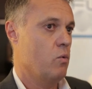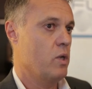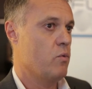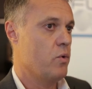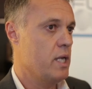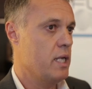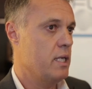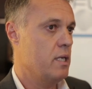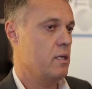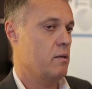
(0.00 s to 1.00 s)
we
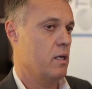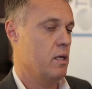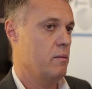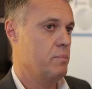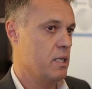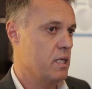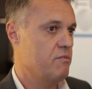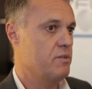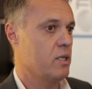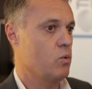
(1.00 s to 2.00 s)
really
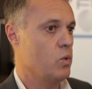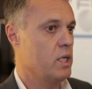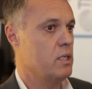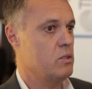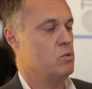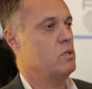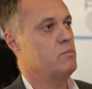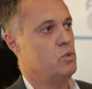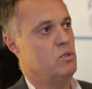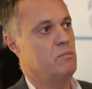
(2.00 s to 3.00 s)
believe that we need to
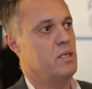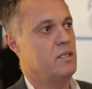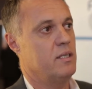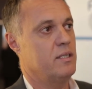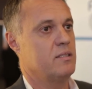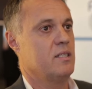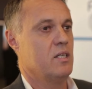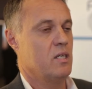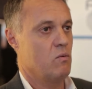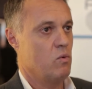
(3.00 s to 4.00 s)
come to the market
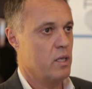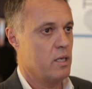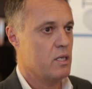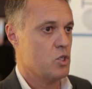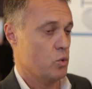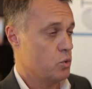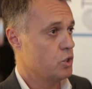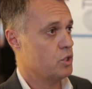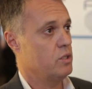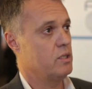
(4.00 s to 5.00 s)
with a
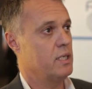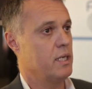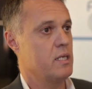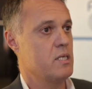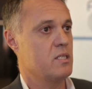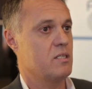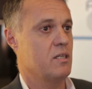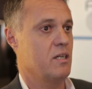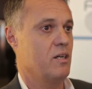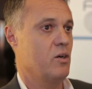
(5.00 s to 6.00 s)
solution that is
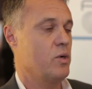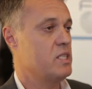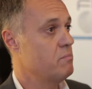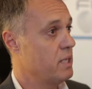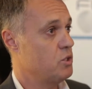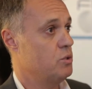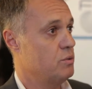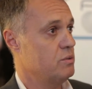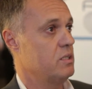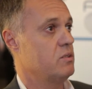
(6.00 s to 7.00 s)
already
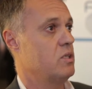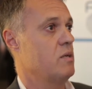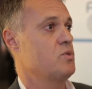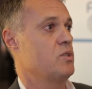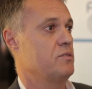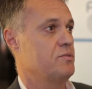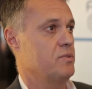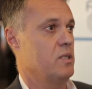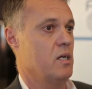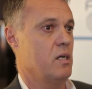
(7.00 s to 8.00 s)
matured in terms of
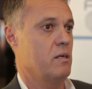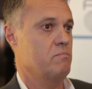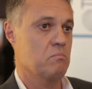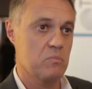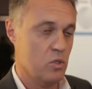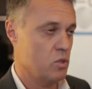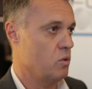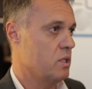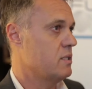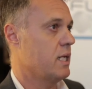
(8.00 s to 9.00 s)
not
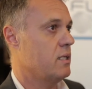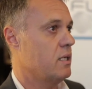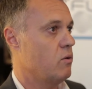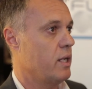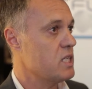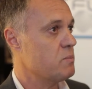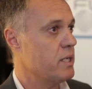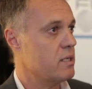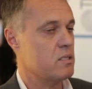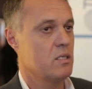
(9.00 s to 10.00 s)
only technical
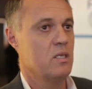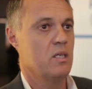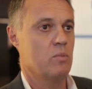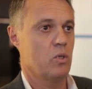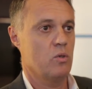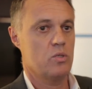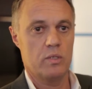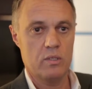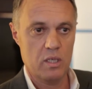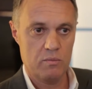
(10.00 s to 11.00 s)
aspects, but
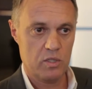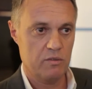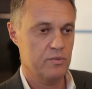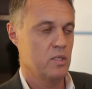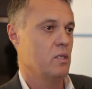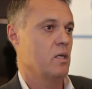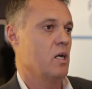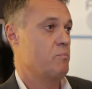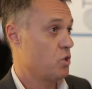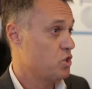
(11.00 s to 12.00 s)
also in terms of
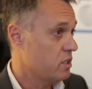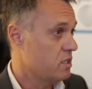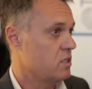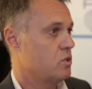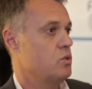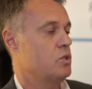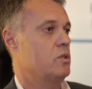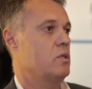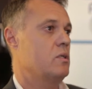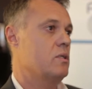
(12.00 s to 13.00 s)
project
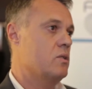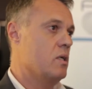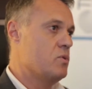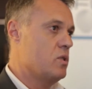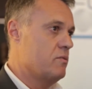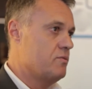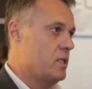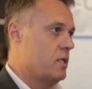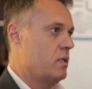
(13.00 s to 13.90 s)
execution, in terms of